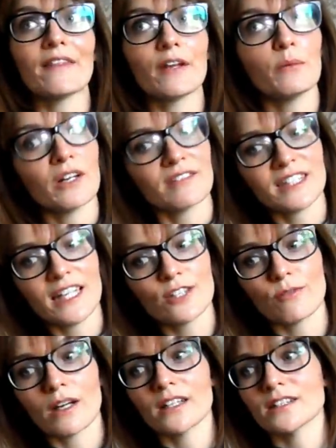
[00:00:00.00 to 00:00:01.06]
and they were a
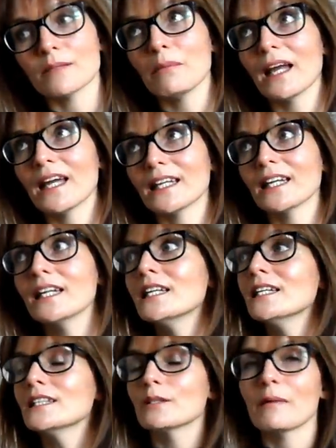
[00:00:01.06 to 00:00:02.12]
test run because I'm planning
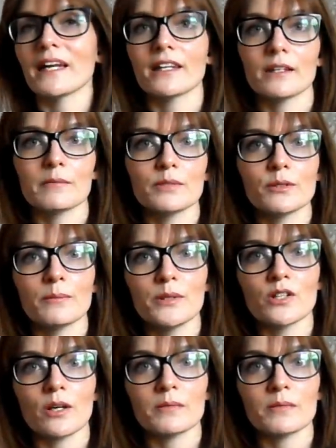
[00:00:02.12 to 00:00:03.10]
to make them some